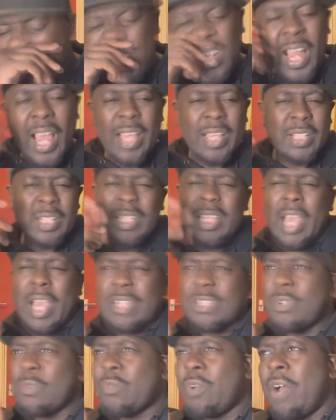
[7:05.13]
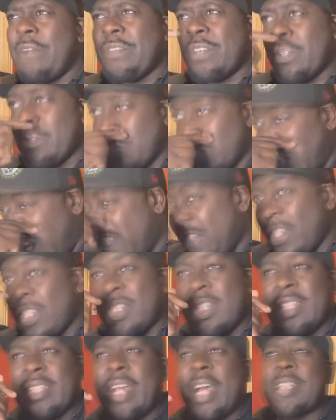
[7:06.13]
I
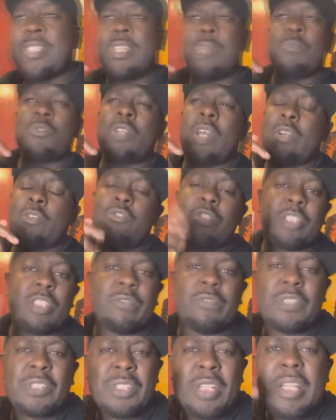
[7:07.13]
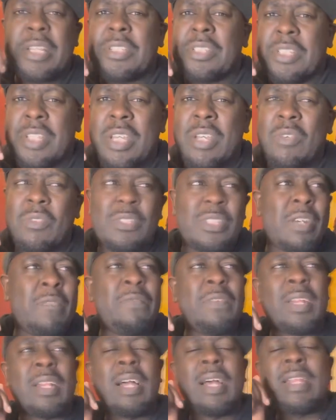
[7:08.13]
think the dad's name was like Christopher Stacy or
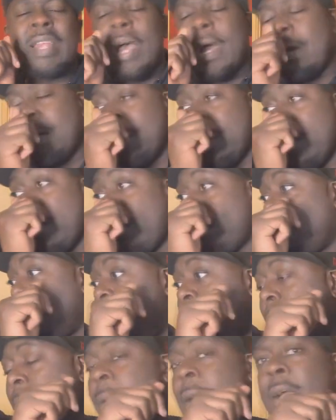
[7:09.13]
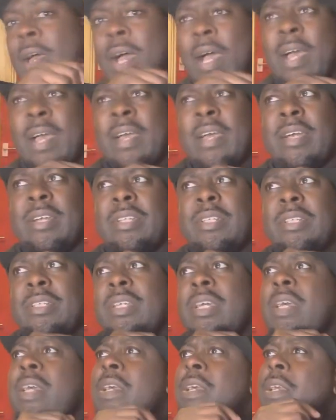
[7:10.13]
something like that, right?
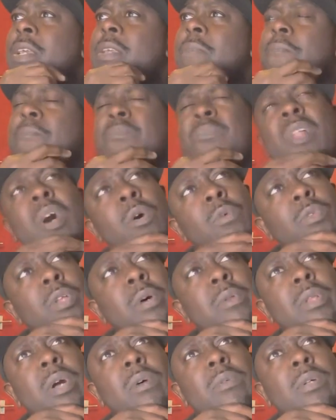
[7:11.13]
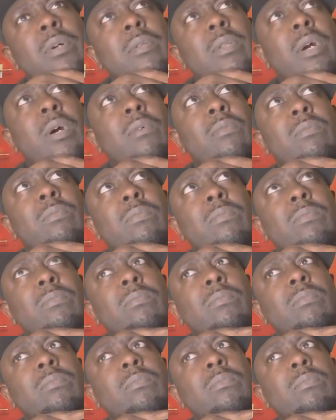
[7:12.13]
And no.
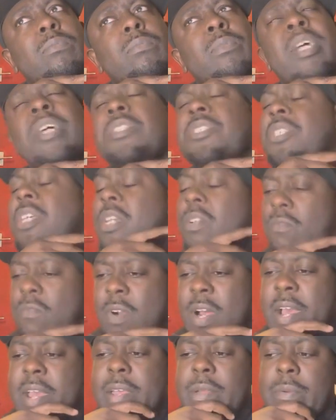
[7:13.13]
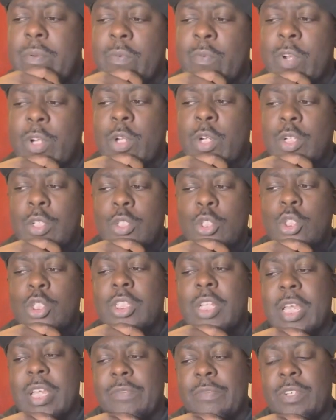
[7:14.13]
Let's say it right. If we're gonna
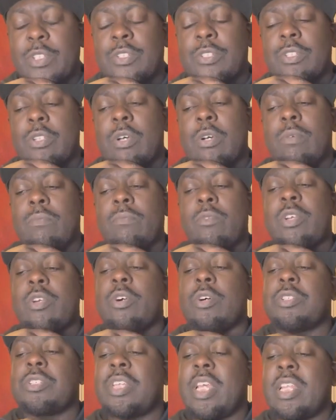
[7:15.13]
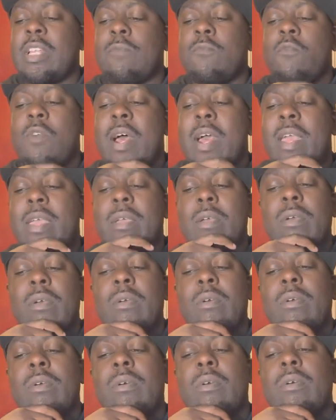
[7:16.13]
say things, we gotta say them right.
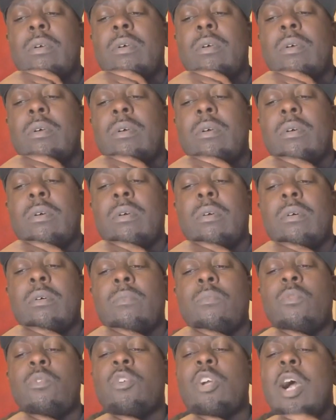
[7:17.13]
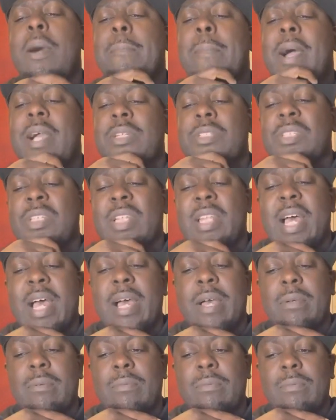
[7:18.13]
We'll come back to
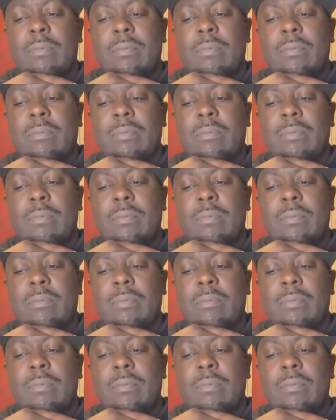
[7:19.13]
that.